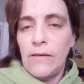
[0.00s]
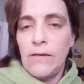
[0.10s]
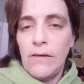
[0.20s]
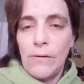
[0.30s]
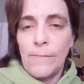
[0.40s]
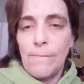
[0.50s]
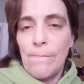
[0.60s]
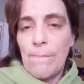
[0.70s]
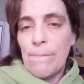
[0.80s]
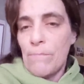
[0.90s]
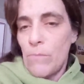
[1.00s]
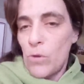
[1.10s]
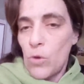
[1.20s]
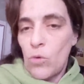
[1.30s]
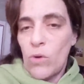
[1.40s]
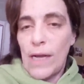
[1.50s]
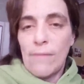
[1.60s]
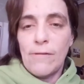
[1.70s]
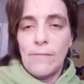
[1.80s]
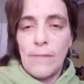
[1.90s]
You know,
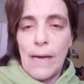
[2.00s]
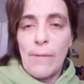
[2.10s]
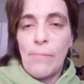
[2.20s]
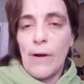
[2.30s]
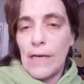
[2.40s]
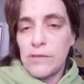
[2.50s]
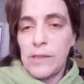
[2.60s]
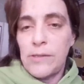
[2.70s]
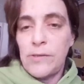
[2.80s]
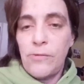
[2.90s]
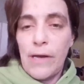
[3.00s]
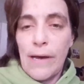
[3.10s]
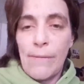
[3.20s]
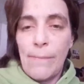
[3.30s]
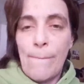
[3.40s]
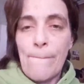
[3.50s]
whatever. I'm a prostitute now.